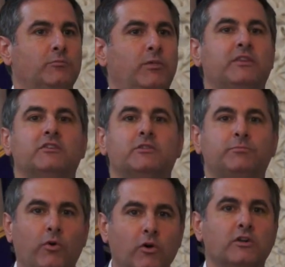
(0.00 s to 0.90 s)
But the
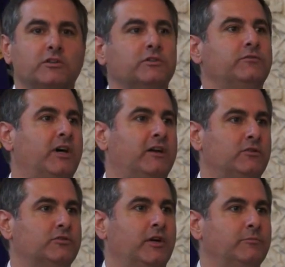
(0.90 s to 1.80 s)
supporters of
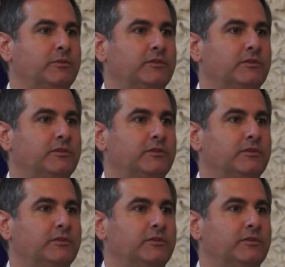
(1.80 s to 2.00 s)
Donald Trump